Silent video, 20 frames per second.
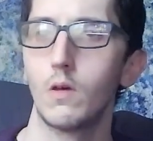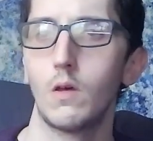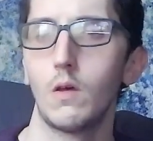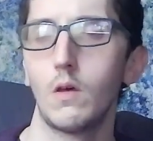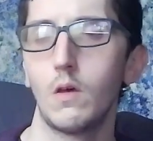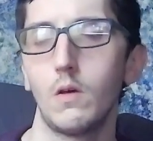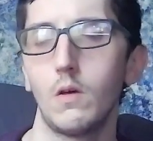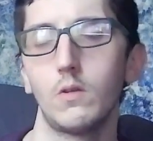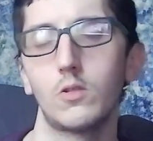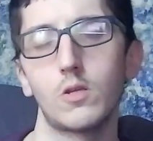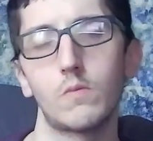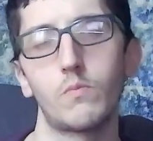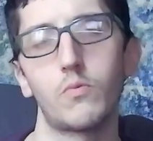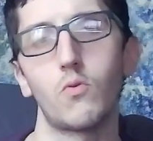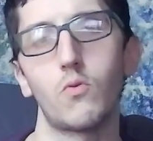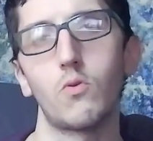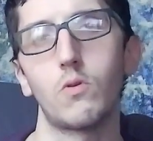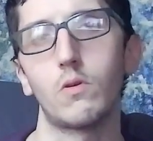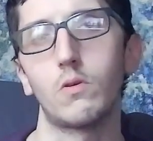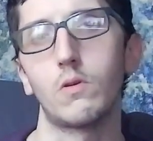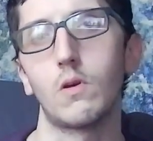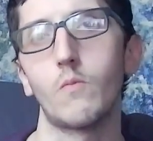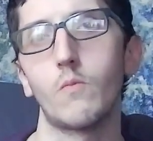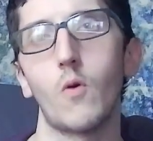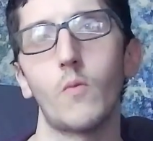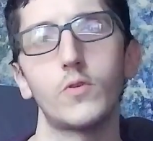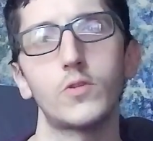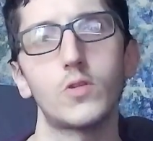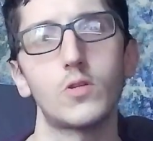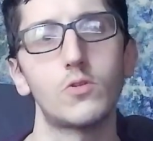support. I'm almost
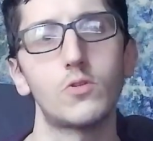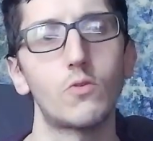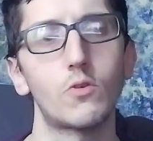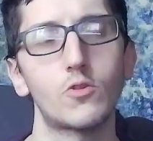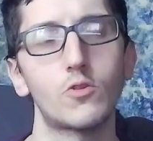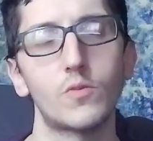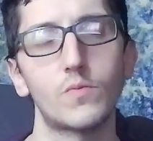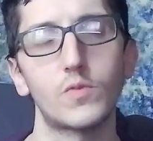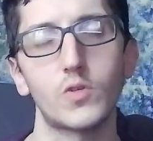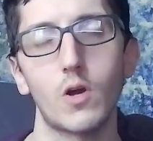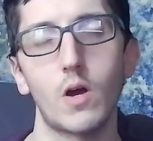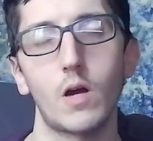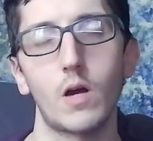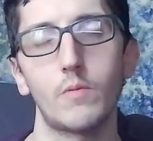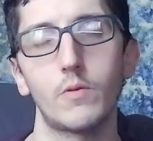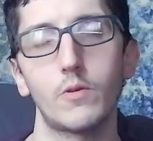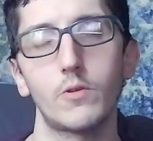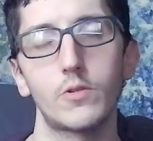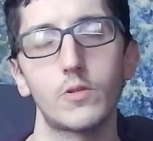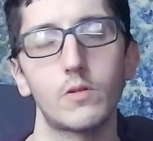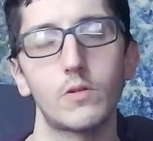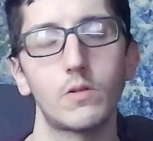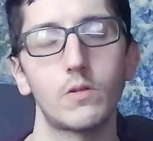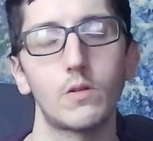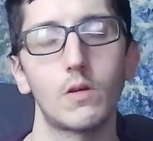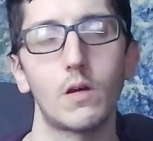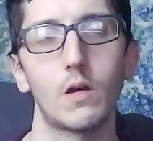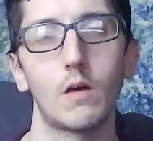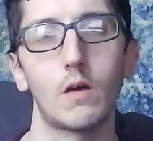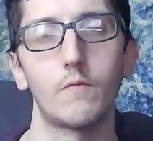at 200 subscribers.
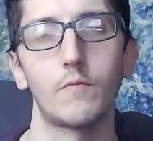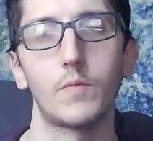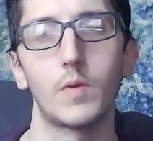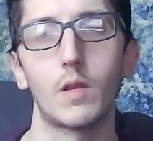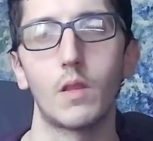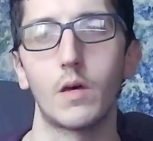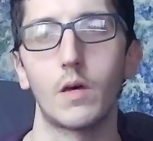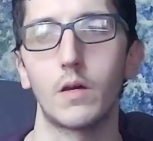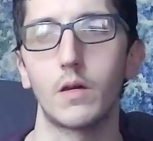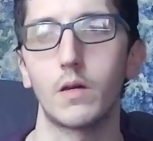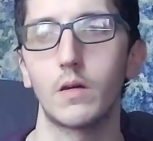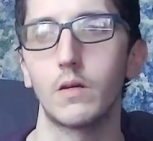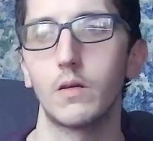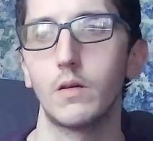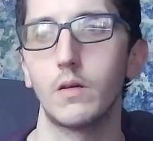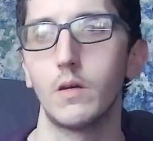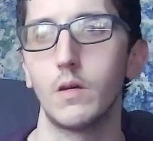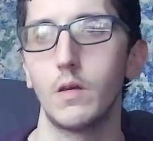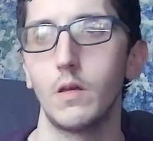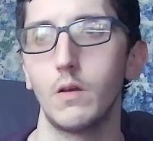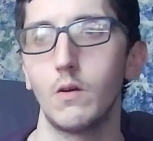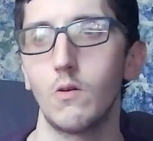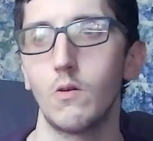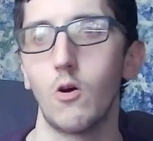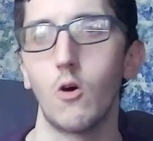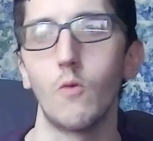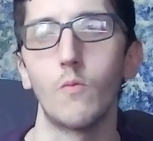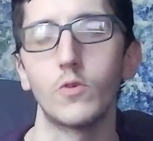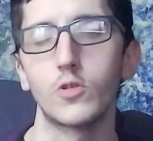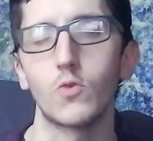I've been like
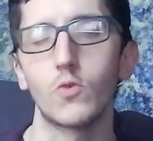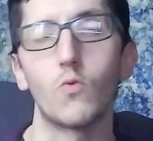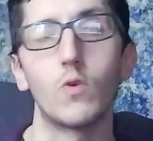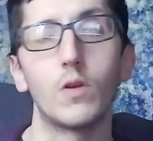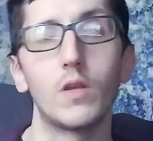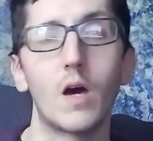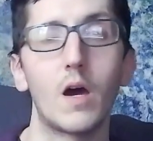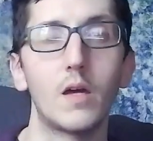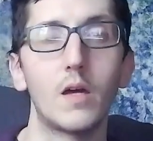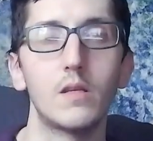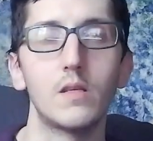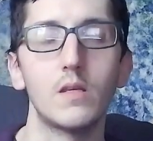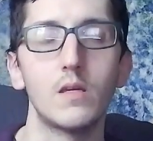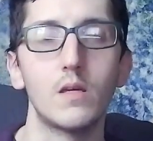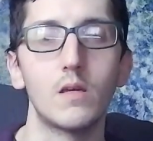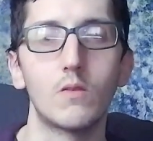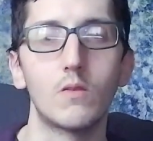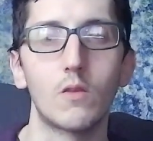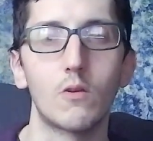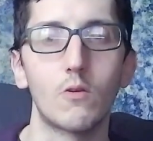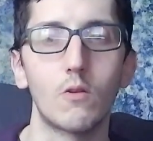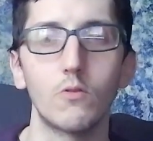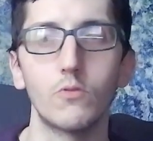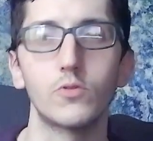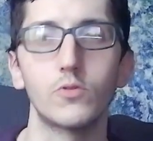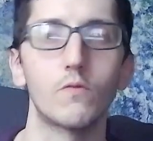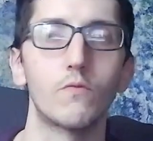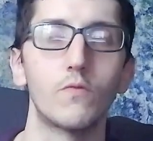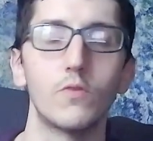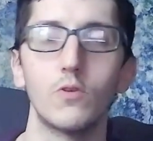almost 190, and then I'll lose a
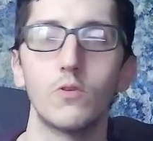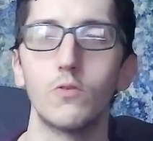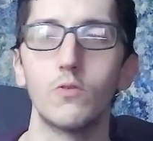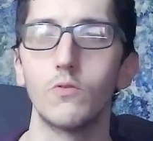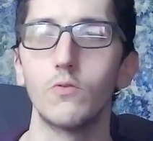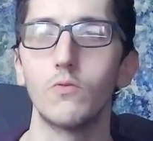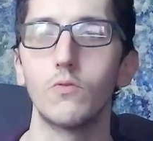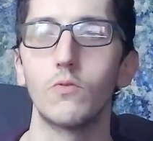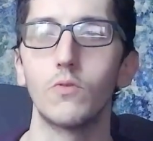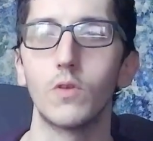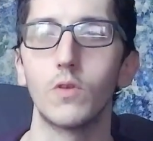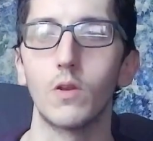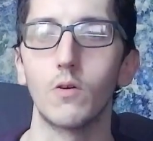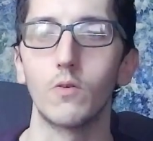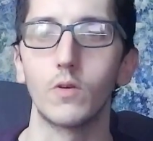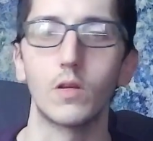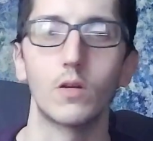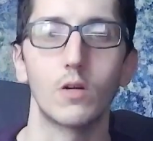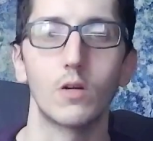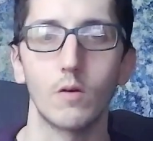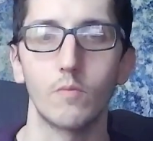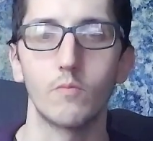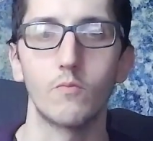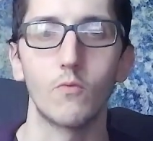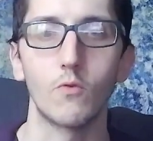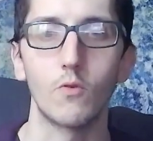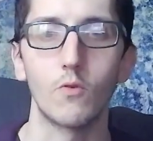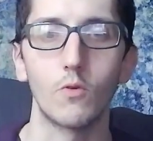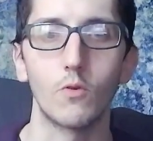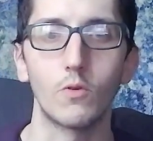few, and then I'll get a couple
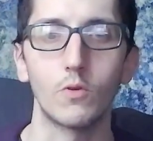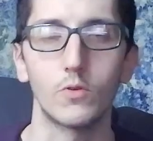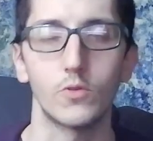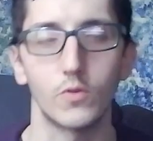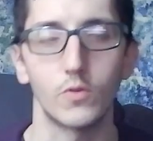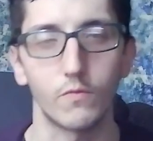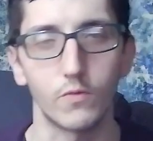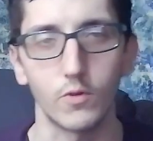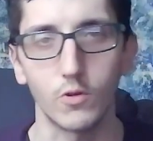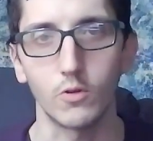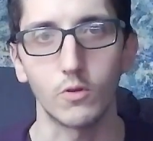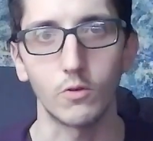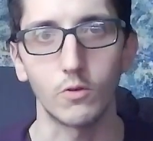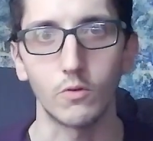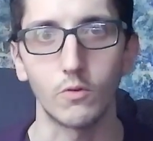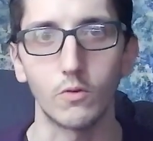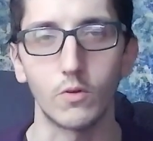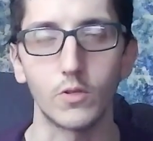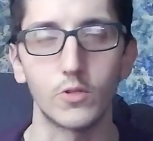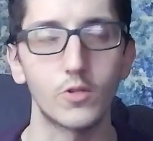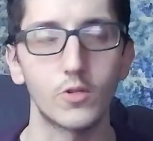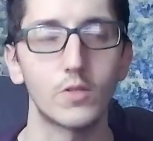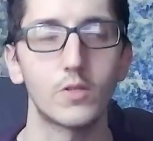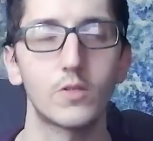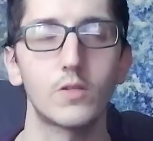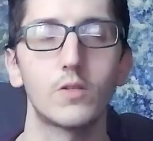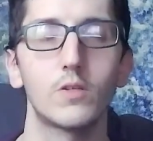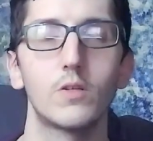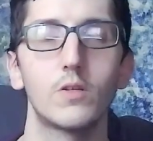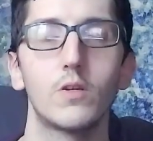more, lose a few, and it's just
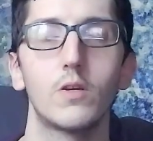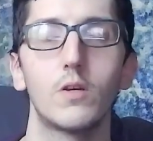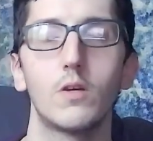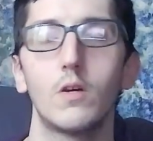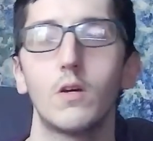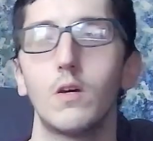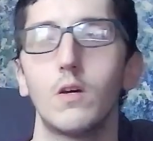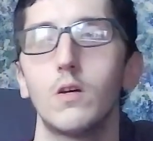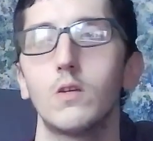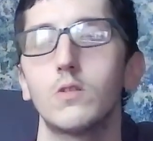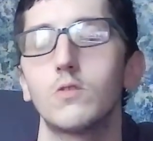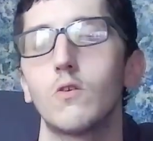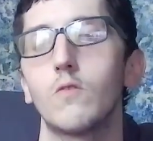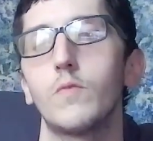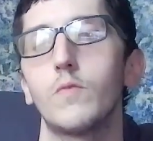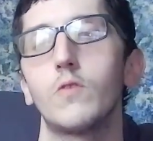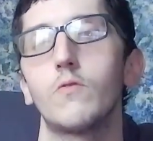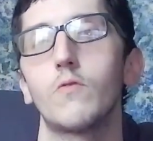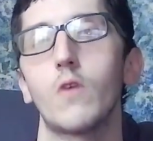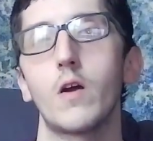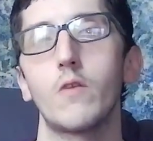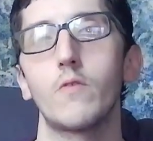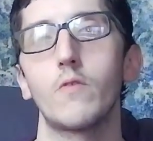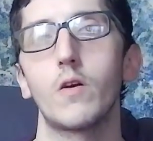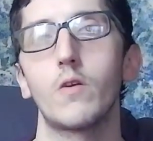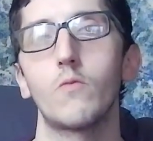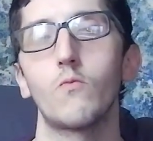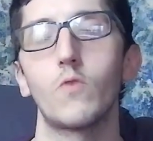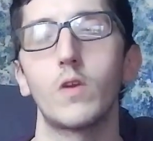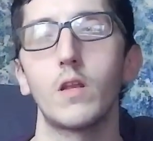so I've been right around
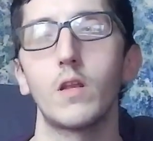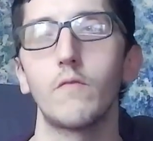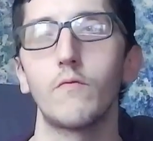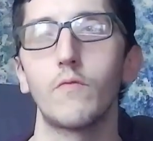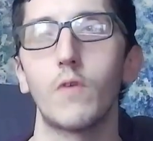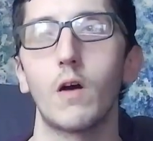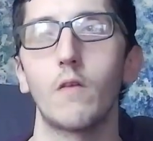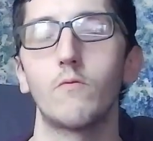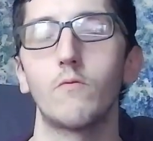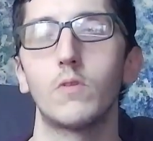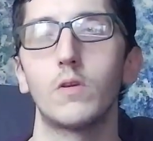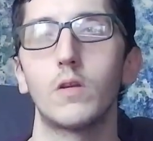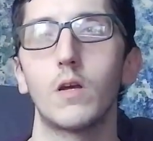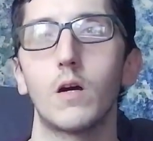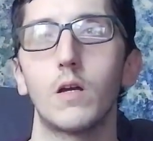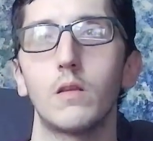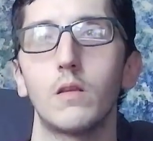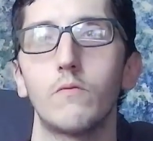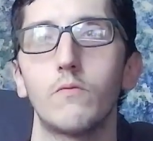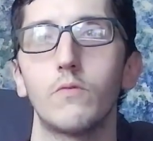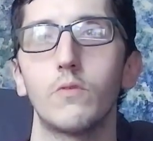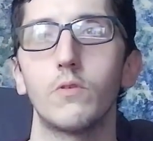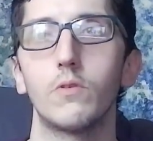185, 190 for